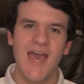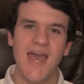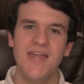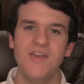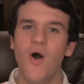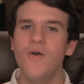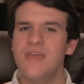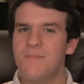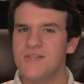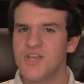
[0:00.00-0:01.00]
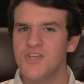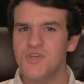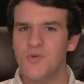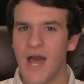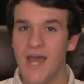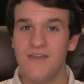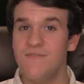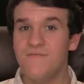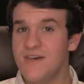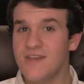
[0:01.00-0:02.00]
And not only that, but it's also kind
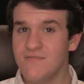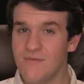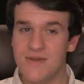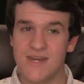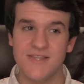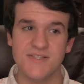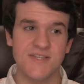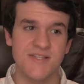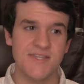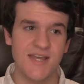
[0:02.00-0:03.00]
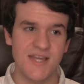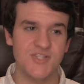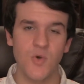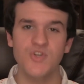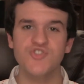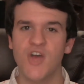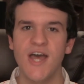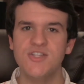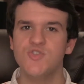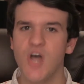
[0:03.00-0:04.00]
of inventive. I mean, in the sense, like, it's always
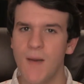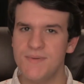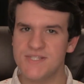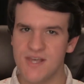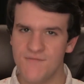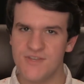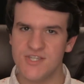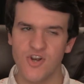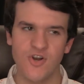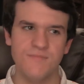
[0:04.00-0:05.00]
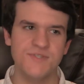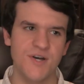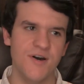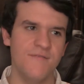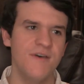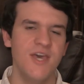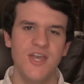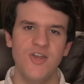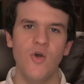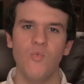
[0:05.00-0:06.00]
trying to top itself in terms of,
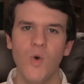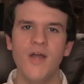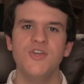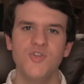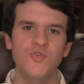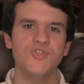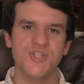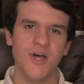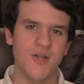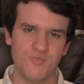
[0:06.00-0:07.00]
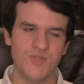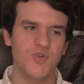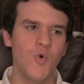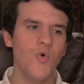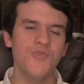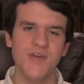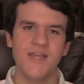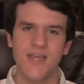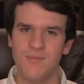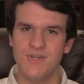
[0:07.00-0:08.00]
you know, what new stunt, what cool
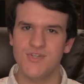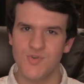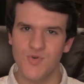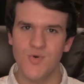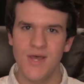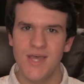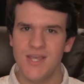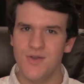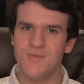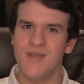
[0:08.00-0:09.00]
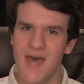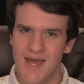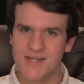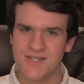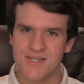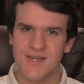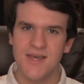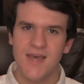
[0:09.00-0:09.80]
thing can we do, you know, next.